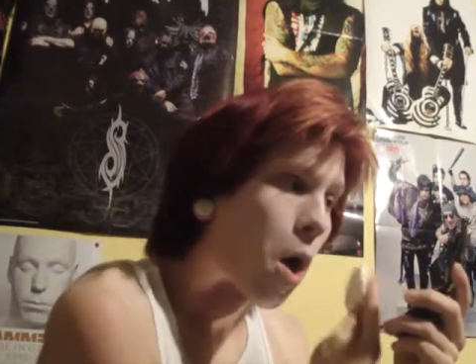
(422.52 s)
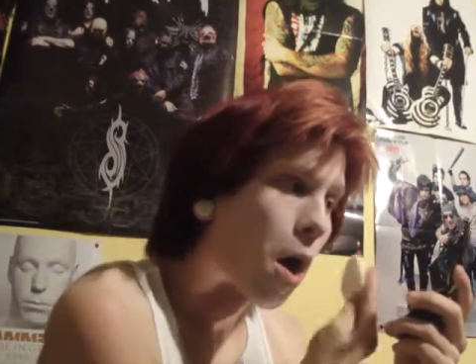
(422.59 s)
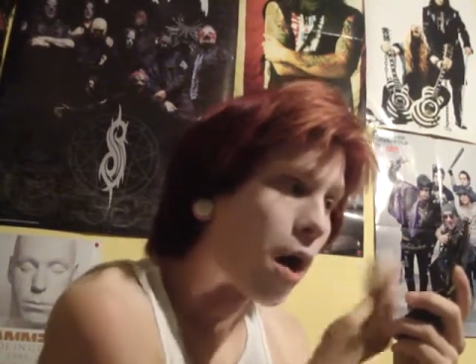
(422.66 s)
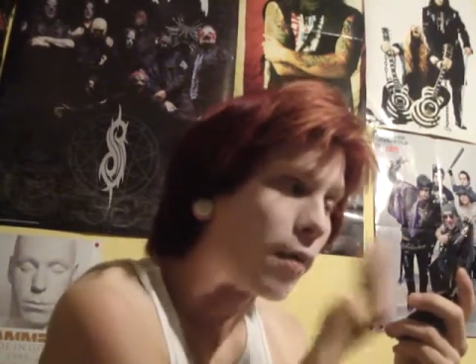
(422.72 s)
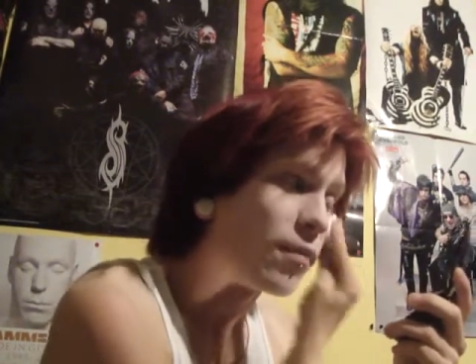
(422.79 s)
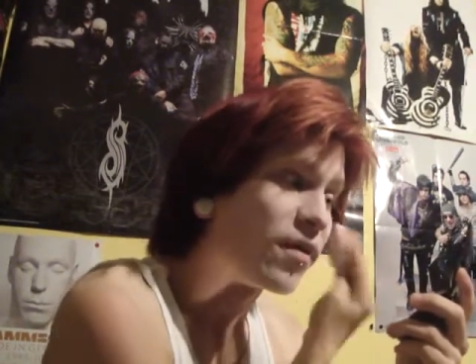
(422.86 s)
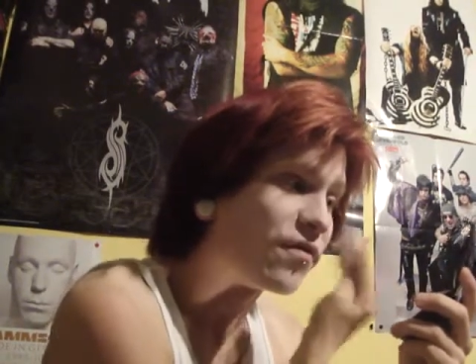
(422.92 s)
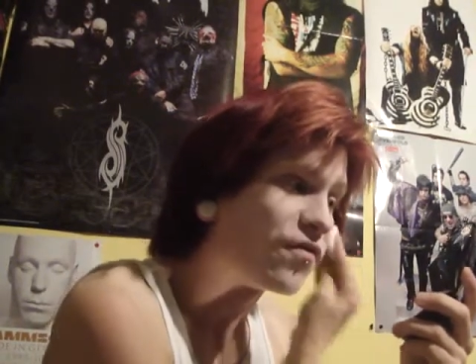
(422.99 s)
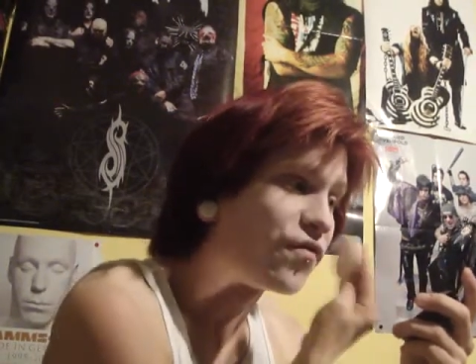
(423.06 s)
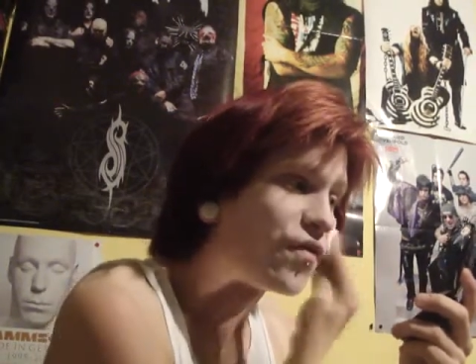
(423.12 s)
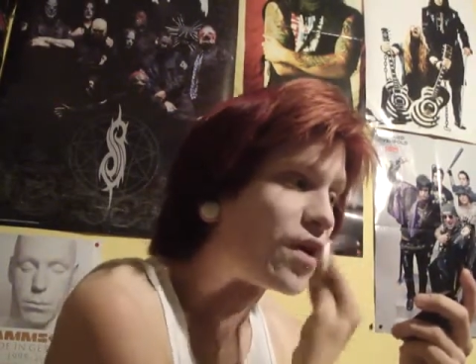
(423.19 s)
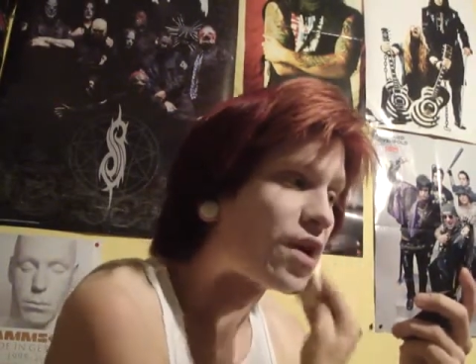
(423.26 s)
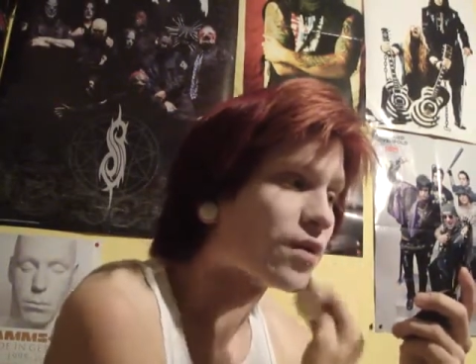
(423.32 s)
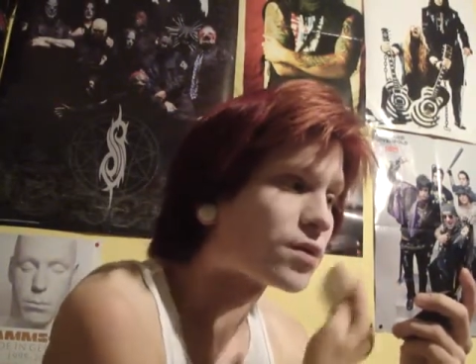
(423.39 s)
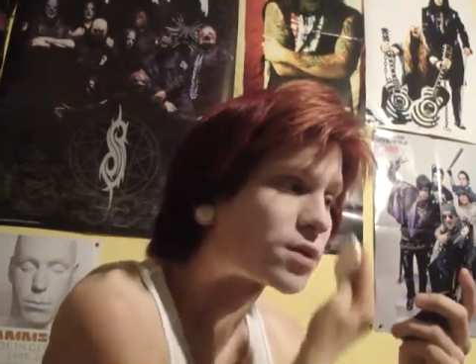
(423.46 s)
on my
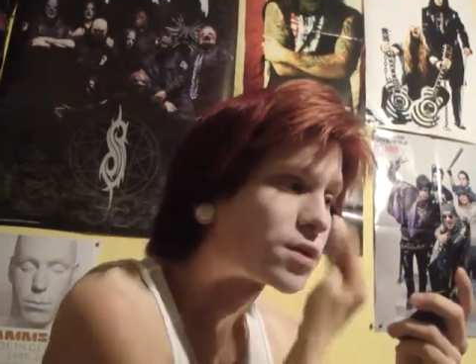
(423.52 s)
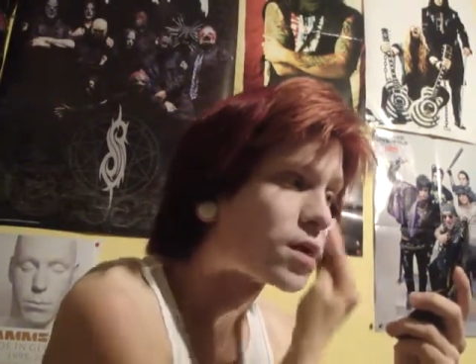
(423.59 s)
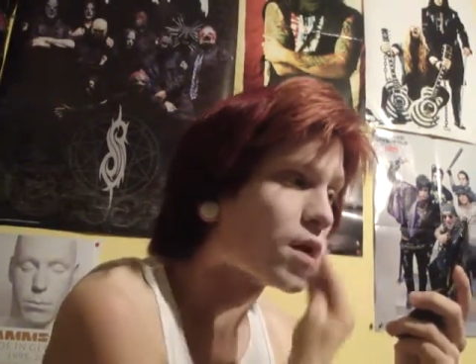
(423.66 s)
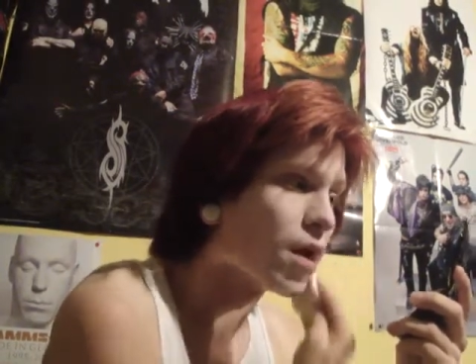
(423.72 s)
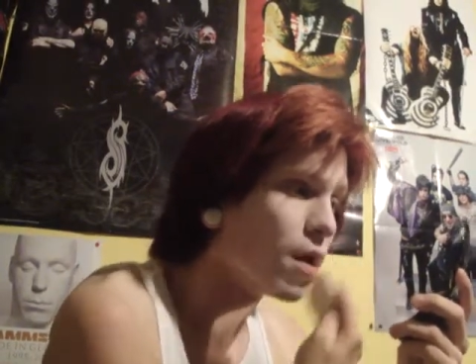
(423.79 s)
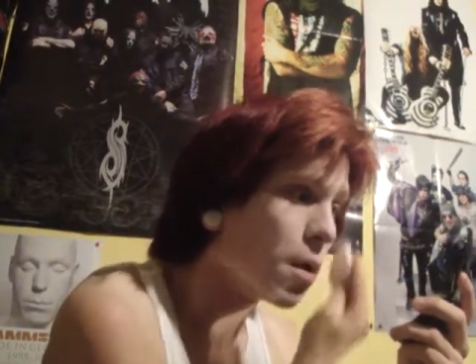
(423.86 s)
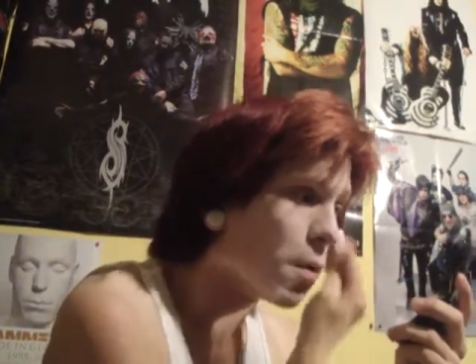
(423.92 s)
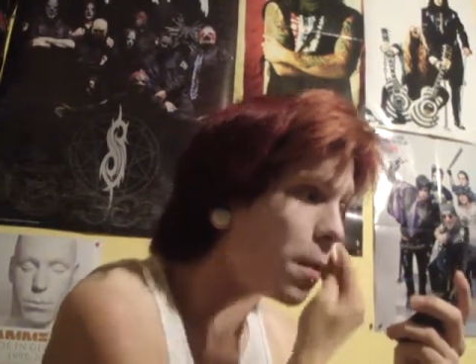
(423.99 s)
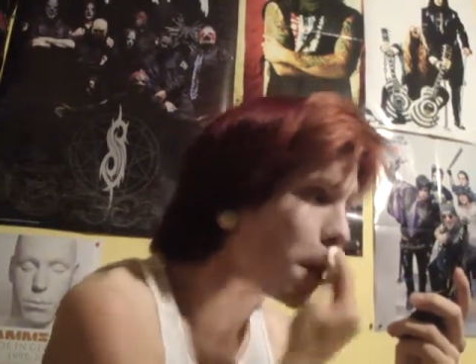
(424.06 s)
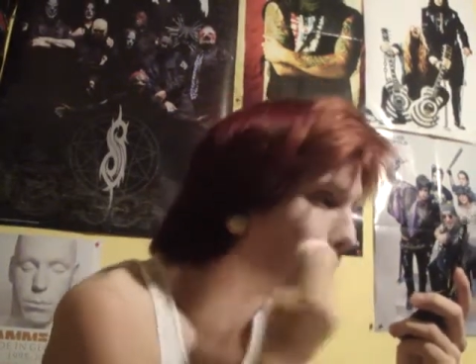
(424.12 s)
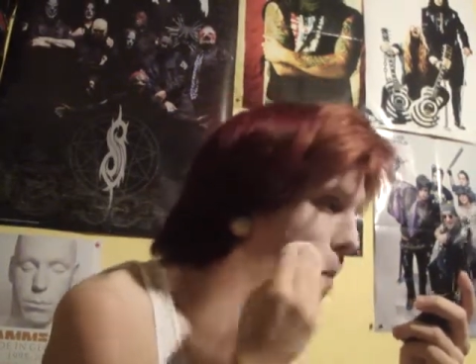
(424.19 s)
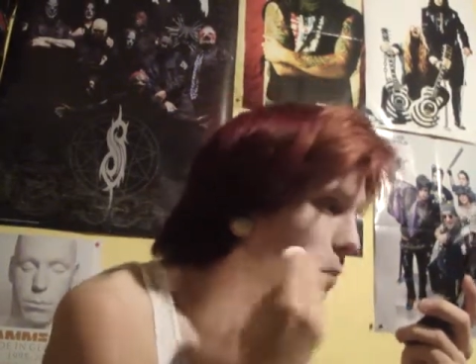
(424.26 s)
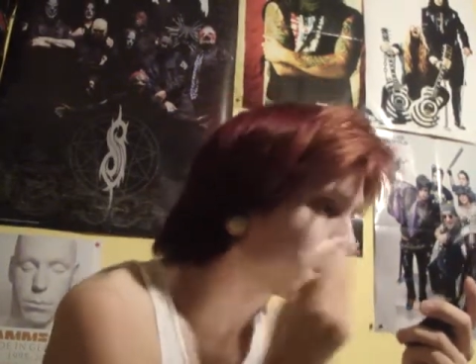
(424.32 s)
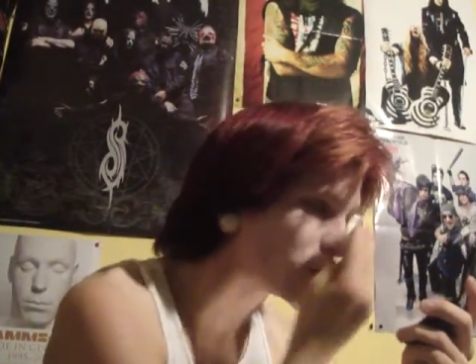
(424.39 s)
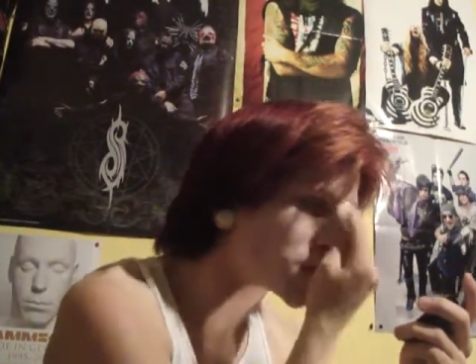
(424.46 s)
face. And then
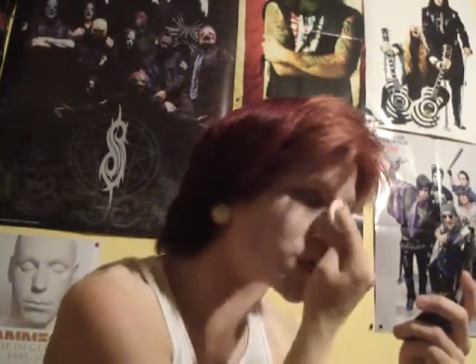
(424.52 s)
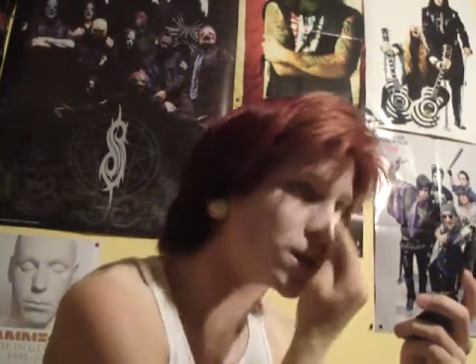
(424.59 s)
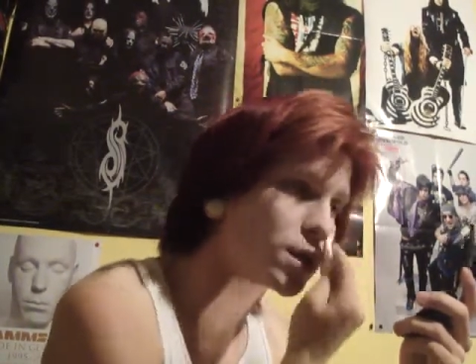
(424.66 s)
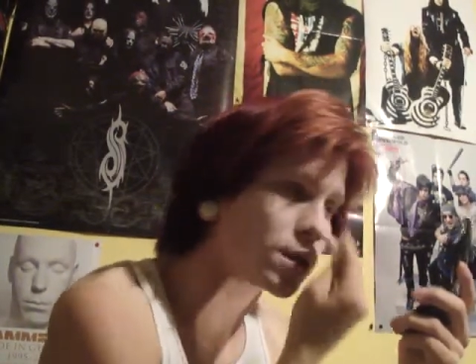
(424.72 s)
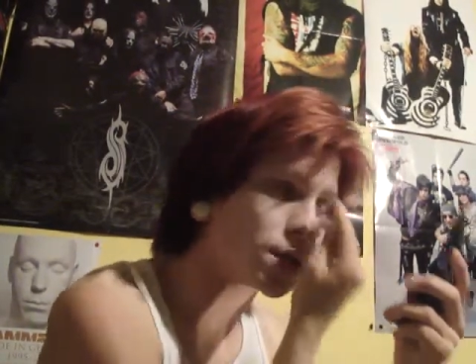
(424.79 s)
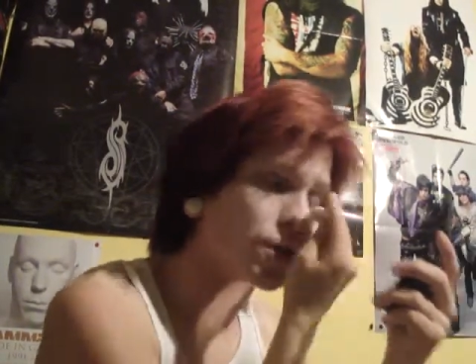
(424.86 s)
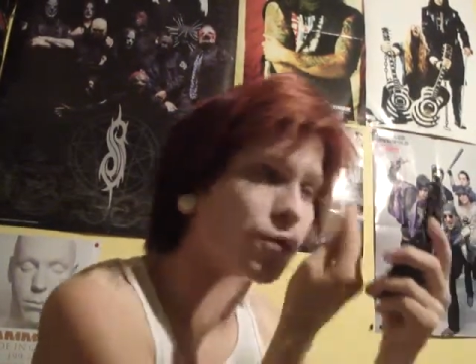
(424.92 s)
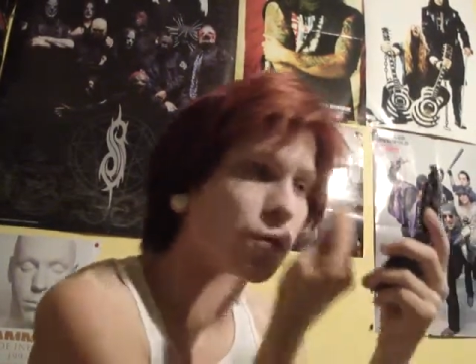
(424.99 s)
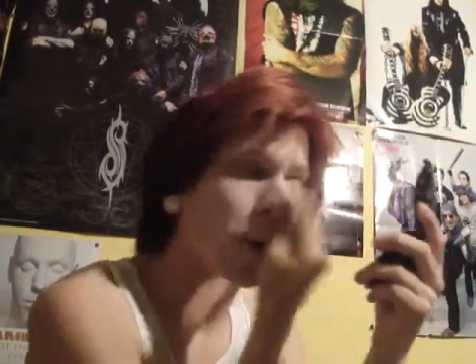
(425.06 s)
I'm just going to